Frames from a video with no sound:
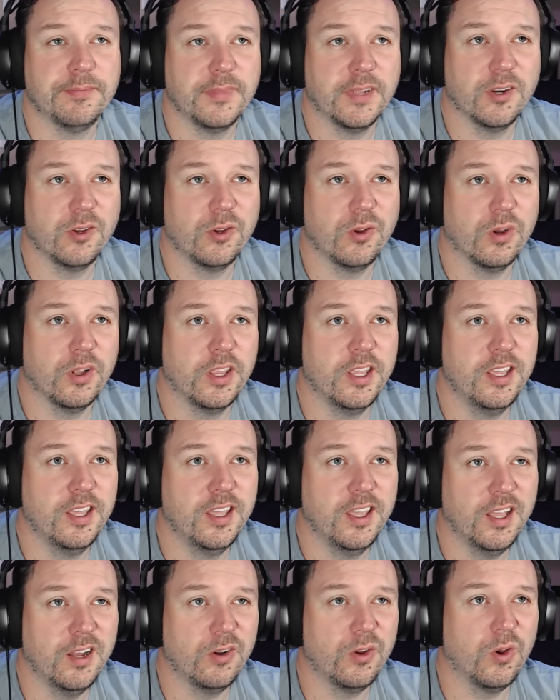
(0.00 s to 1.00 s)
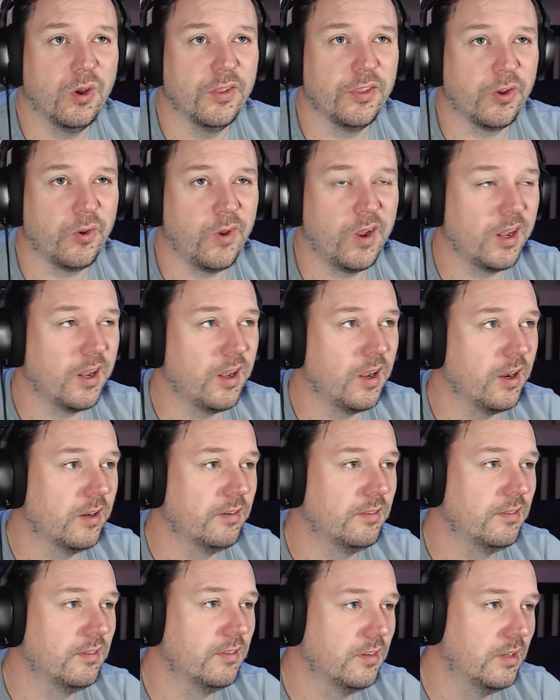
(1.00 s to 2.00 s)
It'll go on the credit card